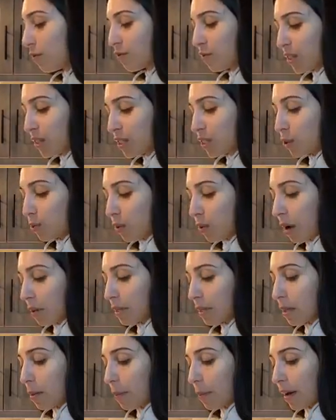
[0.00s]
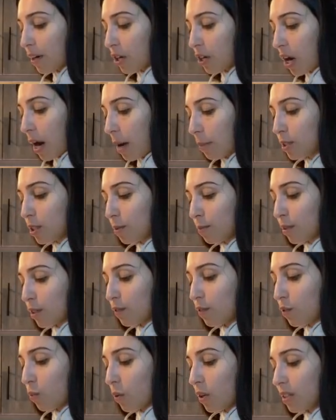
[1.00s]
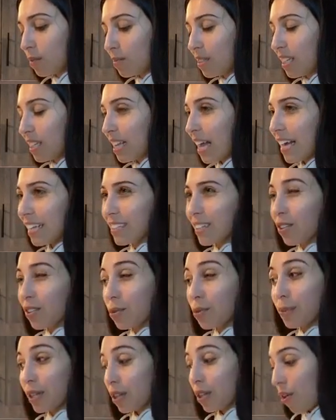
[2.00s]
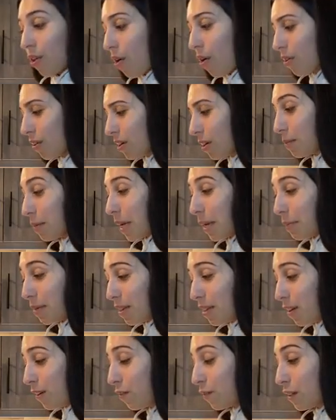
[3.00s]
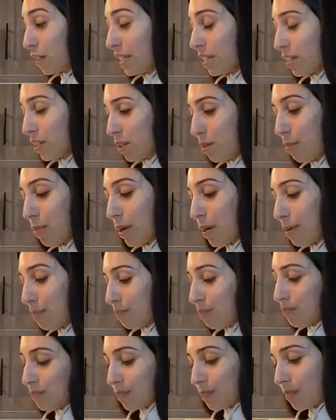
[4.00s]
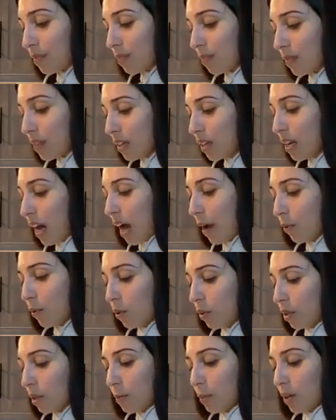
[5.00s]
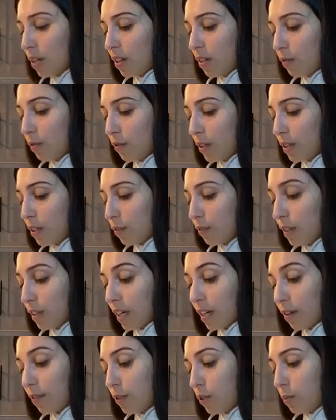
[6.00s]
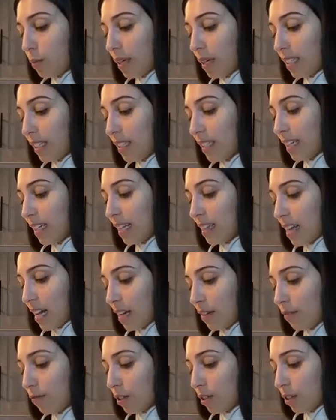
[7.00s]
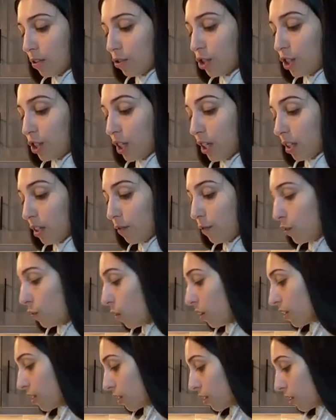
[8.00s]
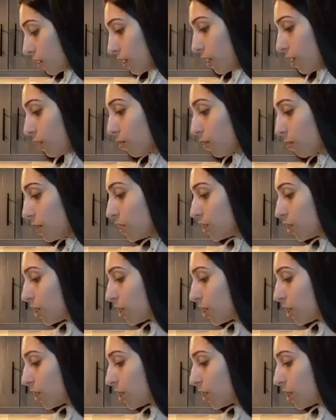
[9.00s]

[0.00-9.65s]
Fridge is probably the better option, but if you want them to last a little bit longer, maybe the freezer, but I would only put it in the freezer for like a few minutes to get that real chill if you want the cookie dough to be